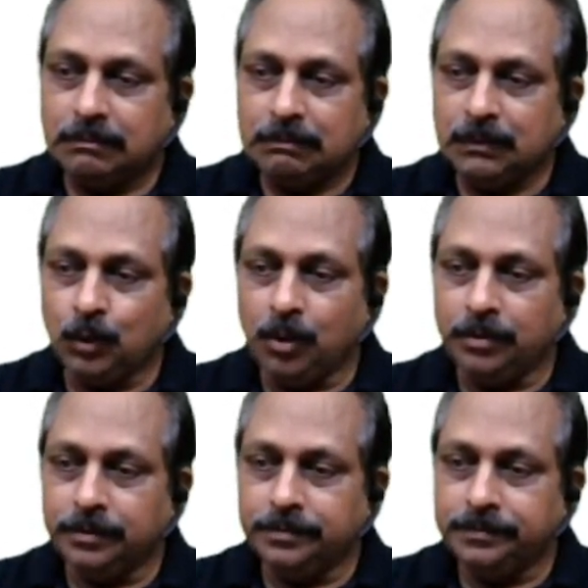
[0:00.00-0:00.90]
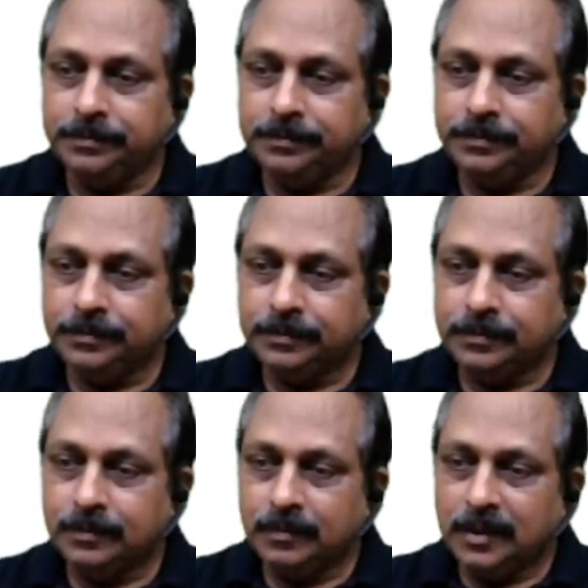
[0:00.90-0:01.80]
No.
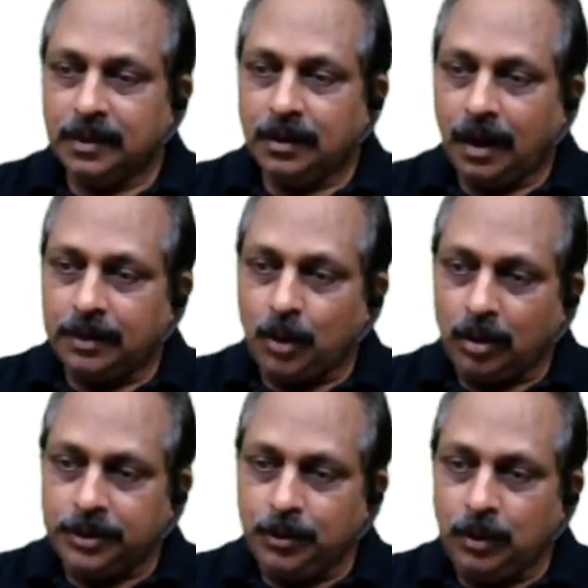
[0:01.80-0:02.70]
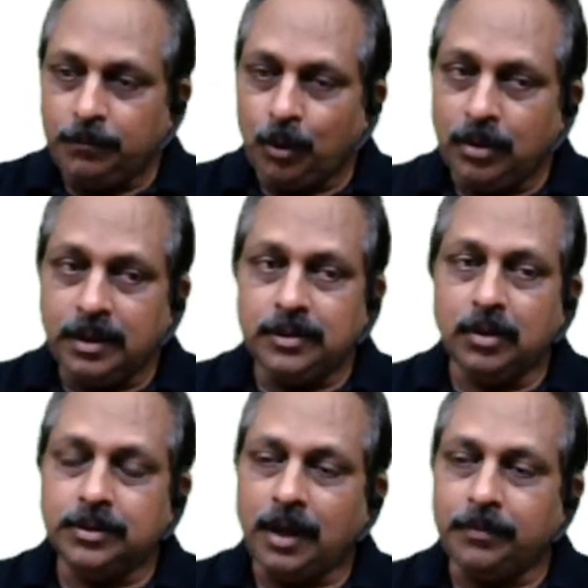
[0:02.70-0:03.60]
I thought you would focus
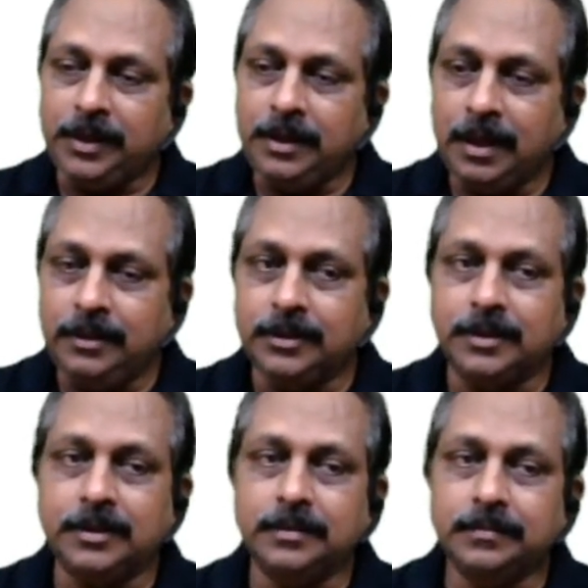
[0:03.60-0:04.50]
on something else.